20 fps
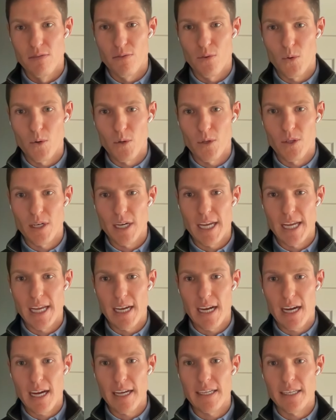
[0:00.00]
for
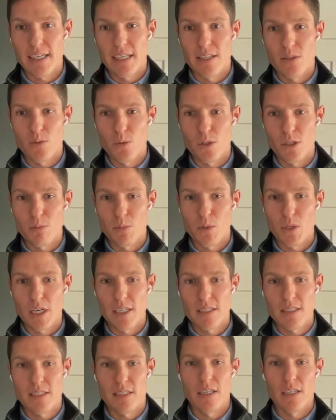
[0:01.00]
AI in the
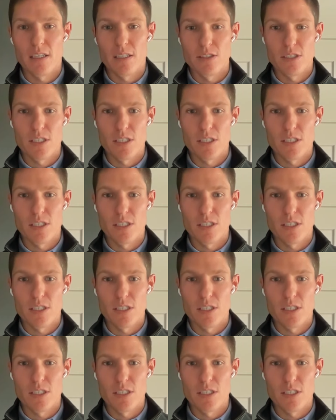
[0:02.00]
workplace,